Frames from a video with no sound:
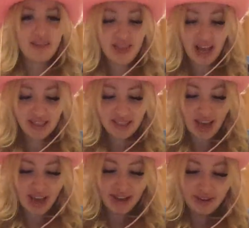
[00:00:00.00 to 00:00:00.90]
that's
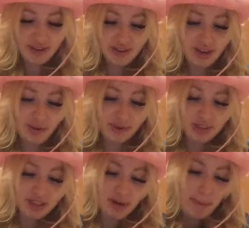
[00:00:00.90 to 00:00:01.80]
that. Now we're
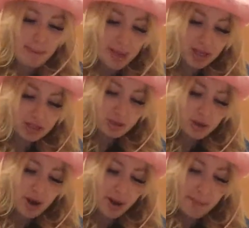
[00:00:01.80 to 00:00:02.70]
just gonna mix her
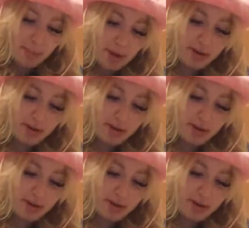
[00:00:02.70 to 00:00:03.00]
up.